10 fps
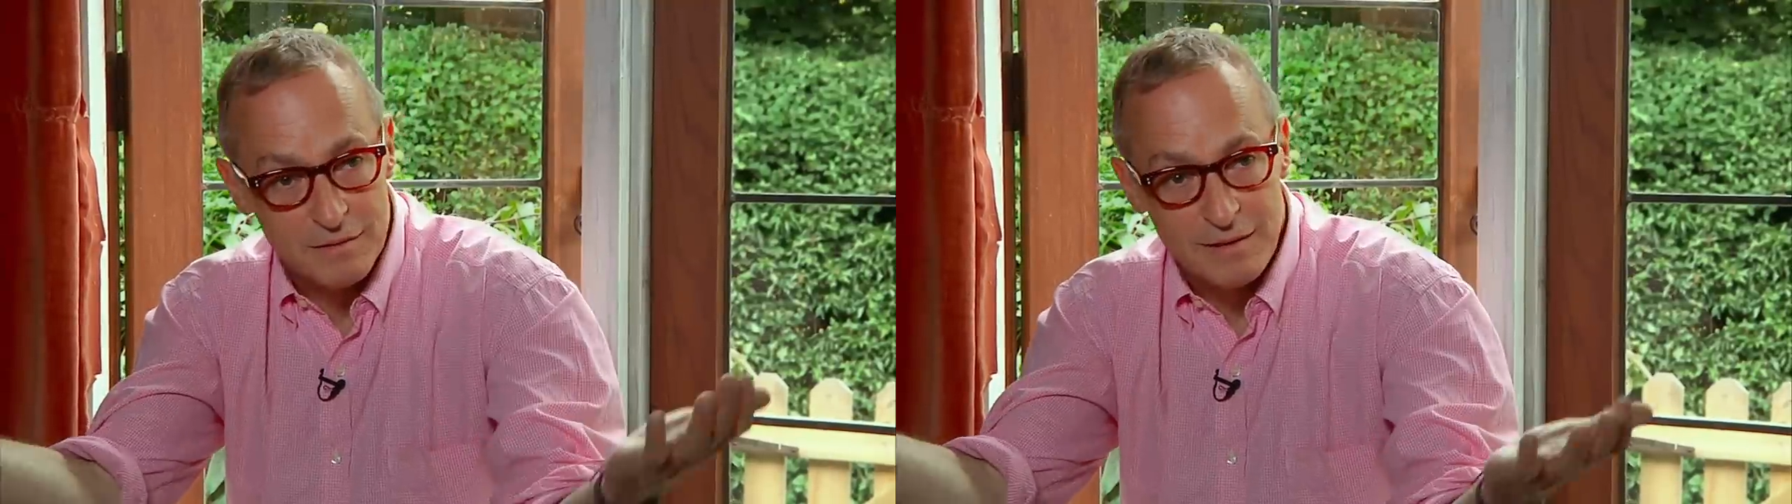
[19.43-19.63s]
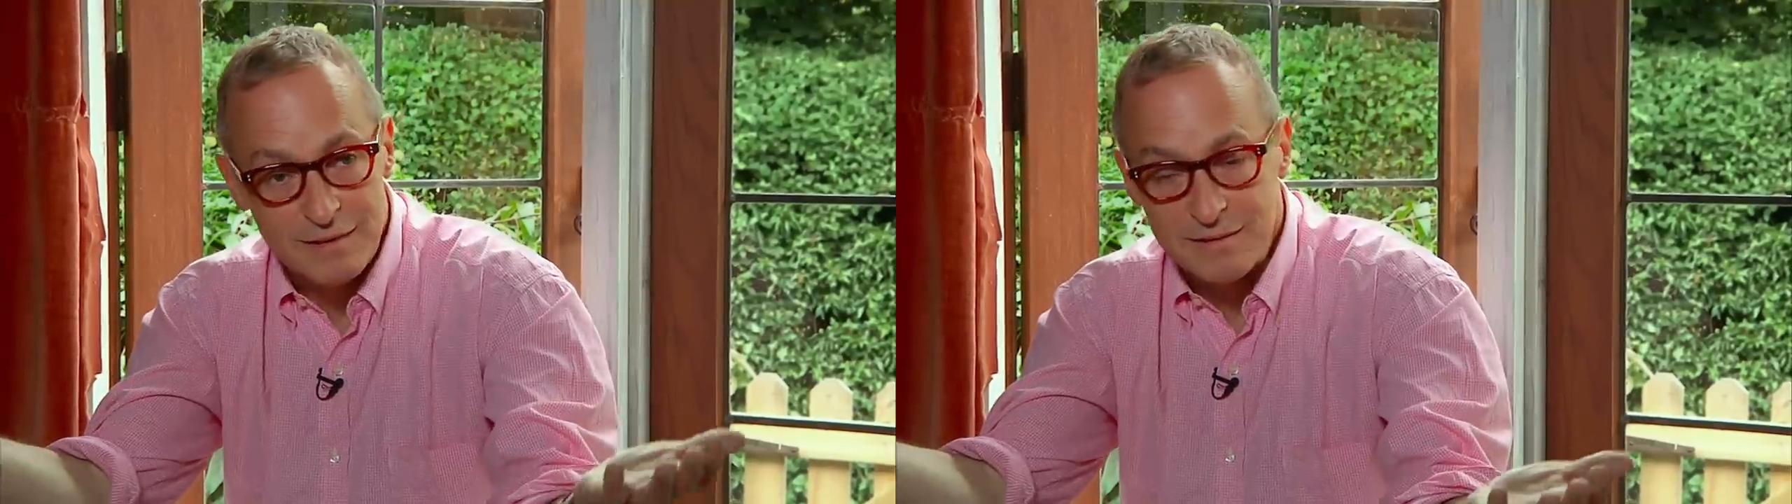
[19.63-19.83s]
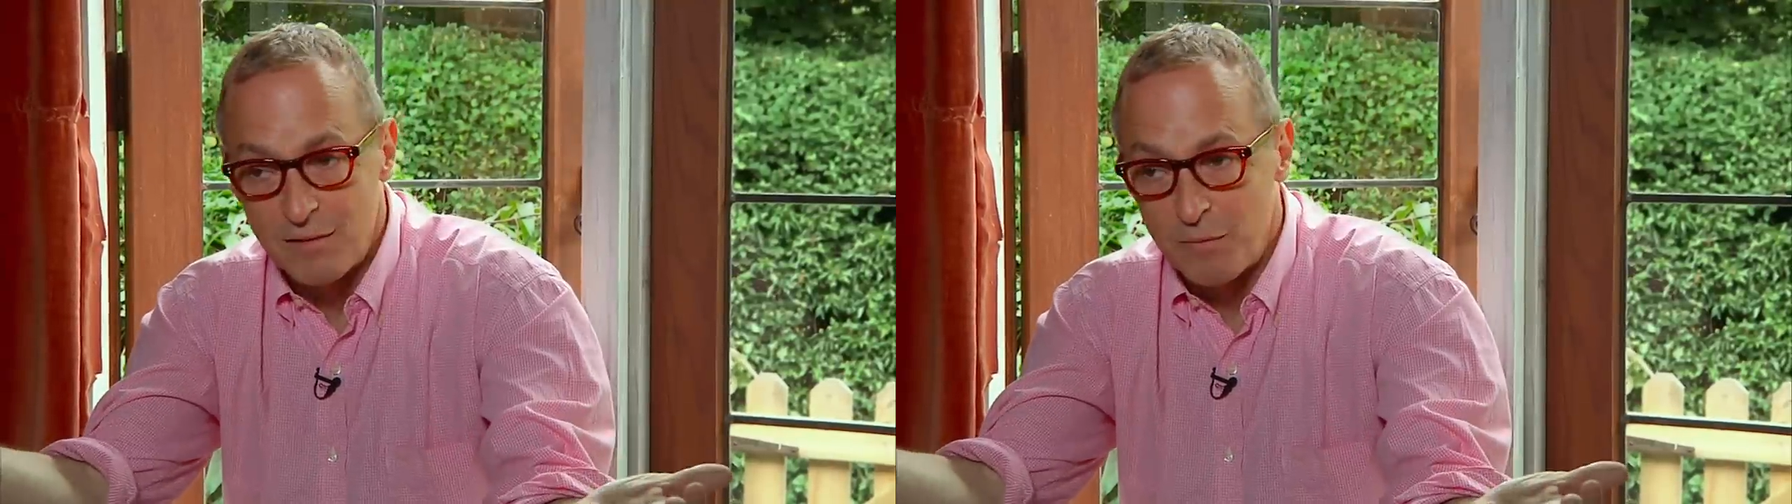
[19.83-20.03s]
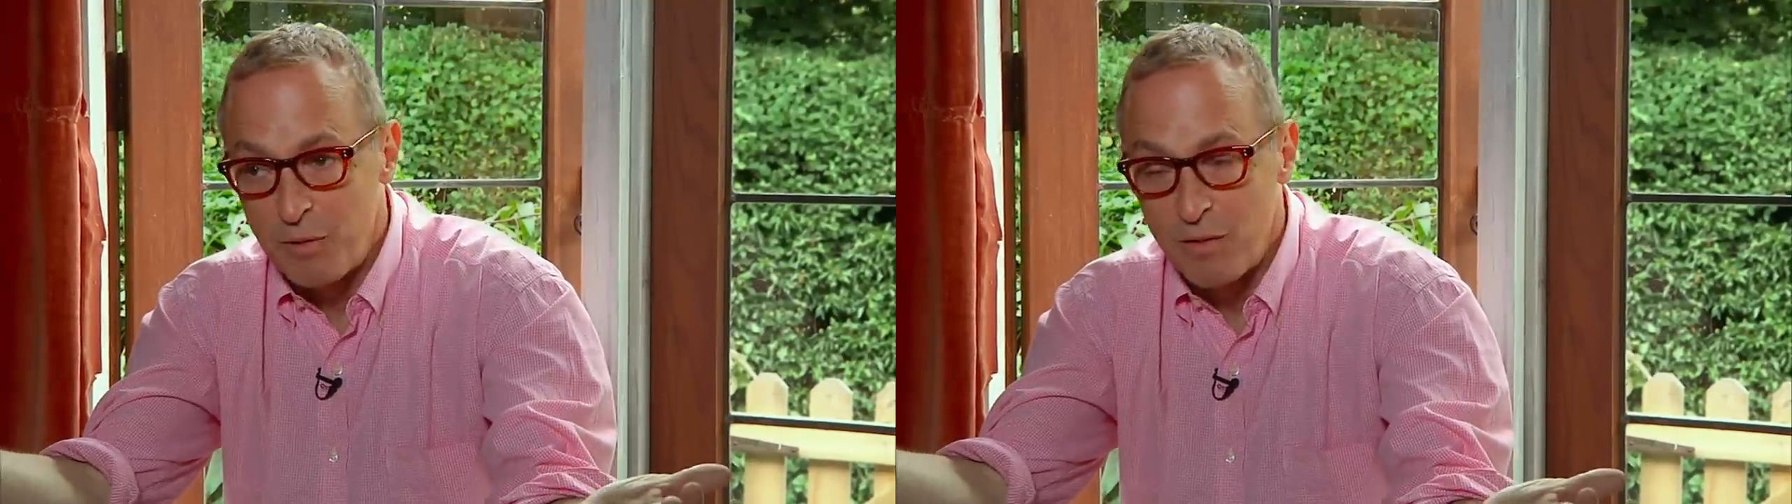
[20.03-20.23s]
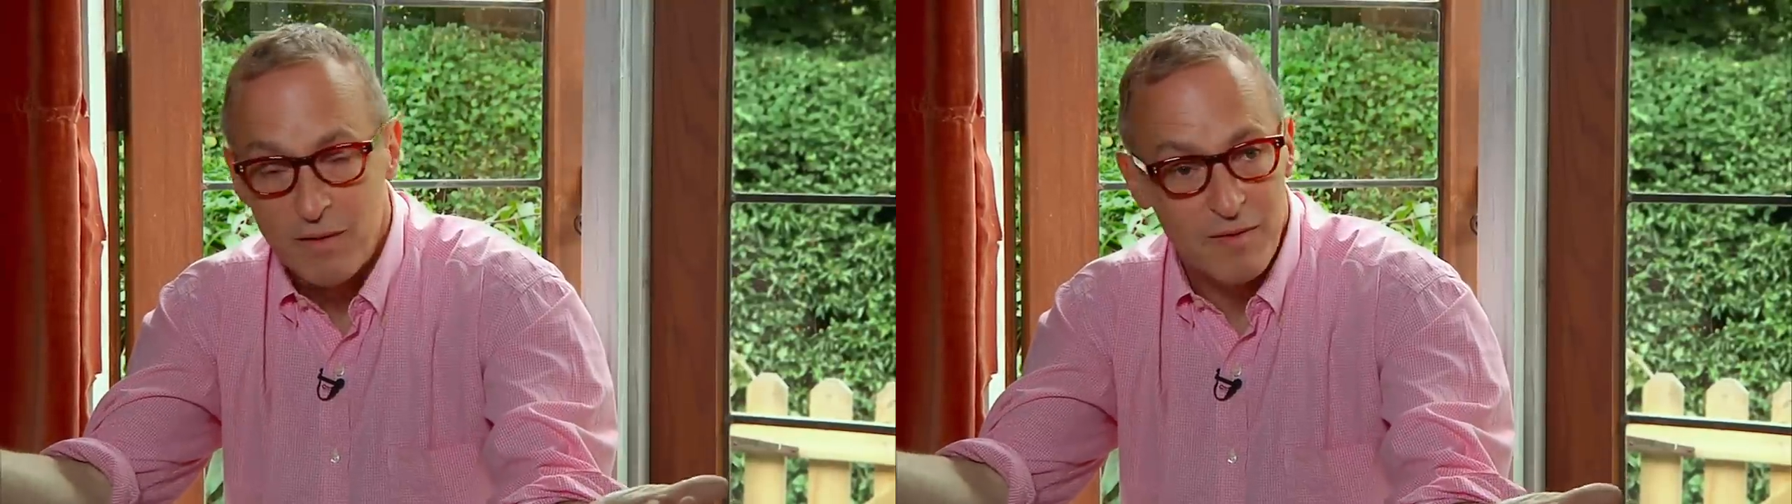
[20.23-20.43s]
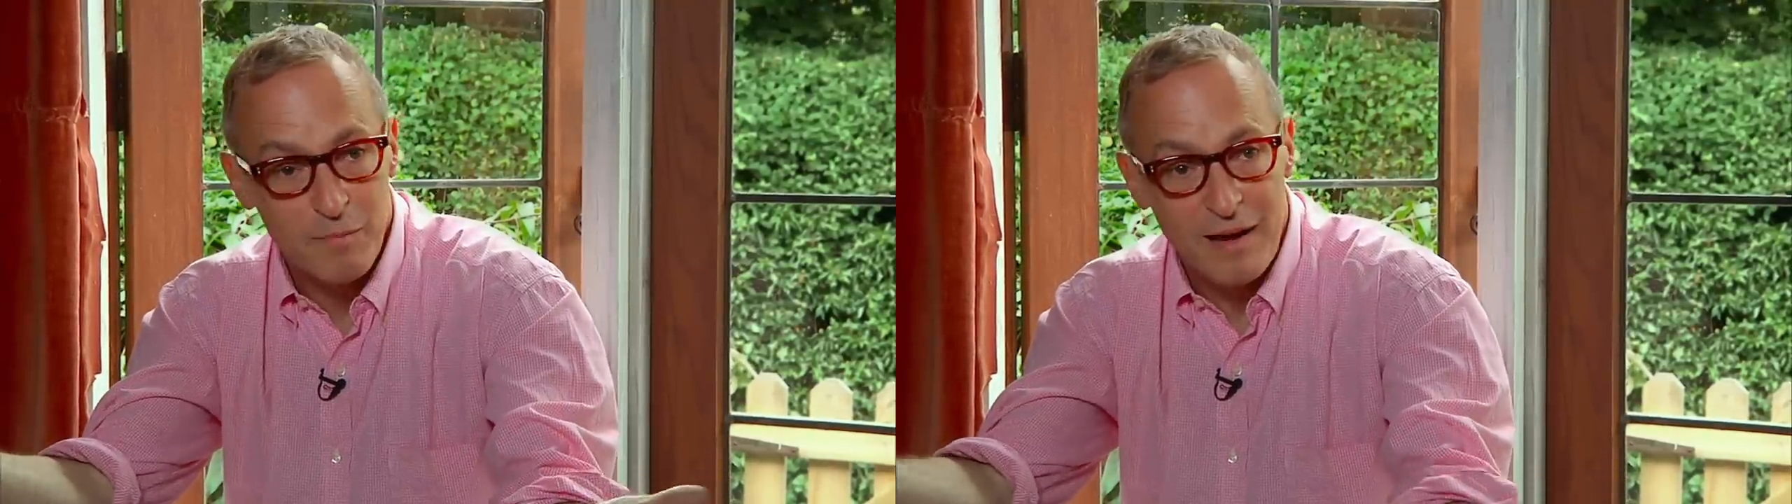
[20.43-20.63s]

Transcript: that's all part of the